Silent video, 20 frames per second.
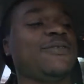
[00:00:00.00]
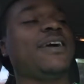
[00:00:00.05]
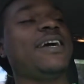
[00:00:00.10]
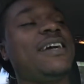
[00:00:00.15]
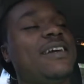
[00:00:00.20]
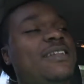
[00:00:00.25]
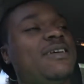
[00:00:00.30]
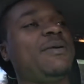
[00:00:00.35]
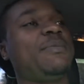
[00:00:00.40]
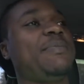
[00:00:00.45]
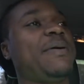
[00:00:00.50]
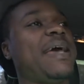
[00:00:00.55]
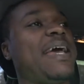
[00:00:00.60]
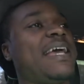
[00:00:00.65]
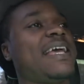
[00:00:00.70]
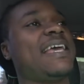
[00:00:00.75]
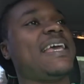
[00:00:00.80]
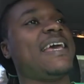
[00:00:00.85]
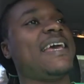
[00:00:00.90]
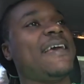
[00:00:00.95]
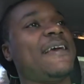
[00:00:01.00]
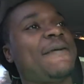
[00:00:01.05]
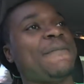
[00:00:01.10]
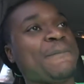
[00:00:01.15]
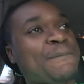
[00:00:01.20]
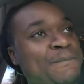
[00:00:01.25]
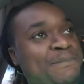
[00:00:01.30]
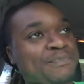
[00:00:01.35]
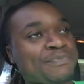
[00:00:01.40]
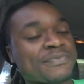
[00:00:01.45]
A regular pancake.
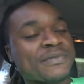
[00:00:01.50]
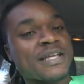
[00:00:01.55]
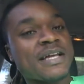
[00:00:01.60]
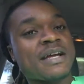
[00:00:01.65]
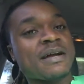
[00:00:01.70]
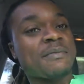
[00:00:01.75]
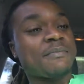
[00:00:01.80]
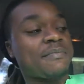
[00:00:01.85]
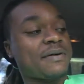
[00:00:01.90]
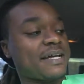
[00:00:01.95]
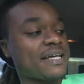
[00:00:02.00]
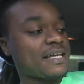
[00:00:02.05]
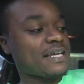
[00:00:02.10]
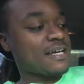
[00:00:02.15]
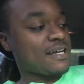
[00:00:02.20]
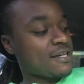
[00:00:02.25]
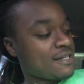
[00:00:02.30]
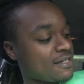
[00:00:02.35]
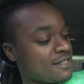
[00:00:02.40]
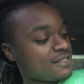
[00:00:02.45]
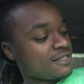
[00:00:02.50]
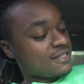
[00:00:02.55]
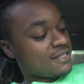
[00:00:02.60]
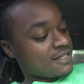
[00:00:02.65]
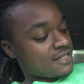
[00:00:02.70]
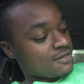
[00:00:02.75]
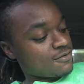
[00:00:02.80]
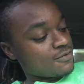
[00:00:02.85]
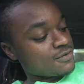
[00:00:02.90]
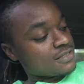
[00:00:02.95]
But yeah,
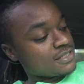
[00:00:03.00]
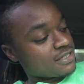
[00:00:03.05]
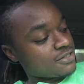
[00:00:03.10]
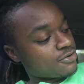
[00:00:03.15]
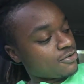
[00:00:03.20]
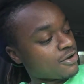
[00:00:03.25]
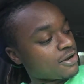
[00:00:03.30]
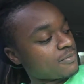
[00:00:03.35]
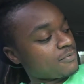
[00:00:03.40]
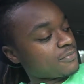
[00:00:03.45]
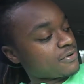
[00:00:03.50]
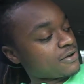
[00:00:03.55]
it was a great